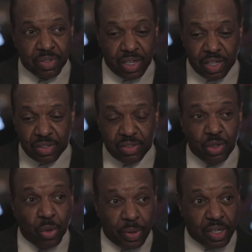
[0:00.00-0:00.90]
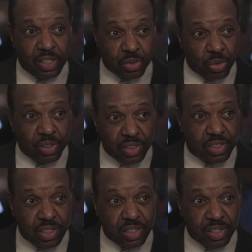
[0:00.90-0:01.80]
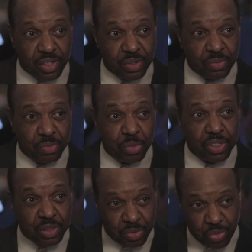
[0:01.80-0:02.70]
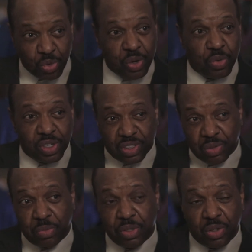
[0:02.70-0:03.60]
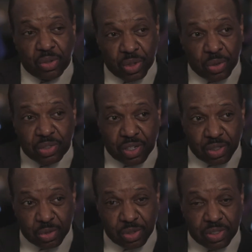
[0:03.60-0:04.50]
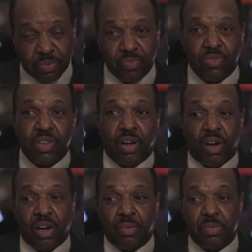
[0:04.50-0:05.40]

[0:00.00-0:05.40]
that nobody has really seen here, but it's reruns from those countries. Our